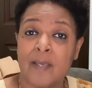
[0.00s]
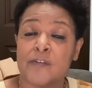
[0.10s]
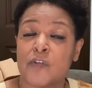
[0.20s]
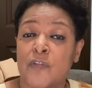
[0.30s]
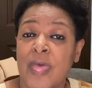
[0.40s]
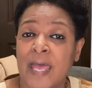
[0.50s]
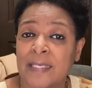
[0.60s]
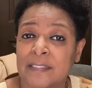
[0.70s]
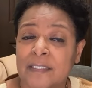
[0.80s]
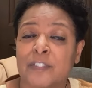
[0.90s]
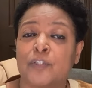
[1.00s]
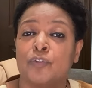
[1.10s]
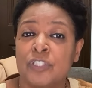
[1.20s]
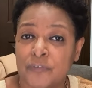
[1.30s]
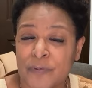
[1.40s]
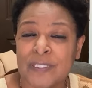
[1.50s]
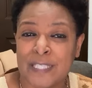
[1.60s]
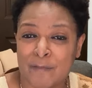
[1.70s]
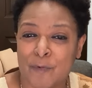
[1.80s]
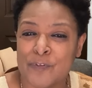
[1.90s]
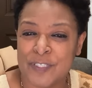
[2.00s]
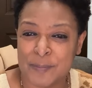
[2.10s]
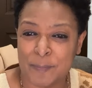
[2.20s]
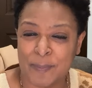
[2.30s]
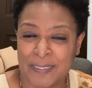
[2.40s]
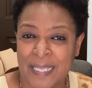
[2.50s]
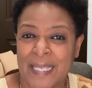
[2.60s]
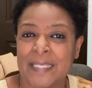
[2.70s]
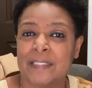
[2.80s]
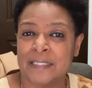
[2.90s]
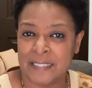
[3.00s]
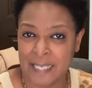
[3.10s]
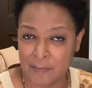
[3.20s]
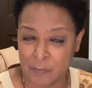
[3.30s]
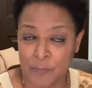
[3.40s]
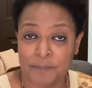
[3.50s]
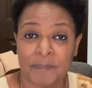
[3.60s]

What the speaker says: so that your different levels can play together.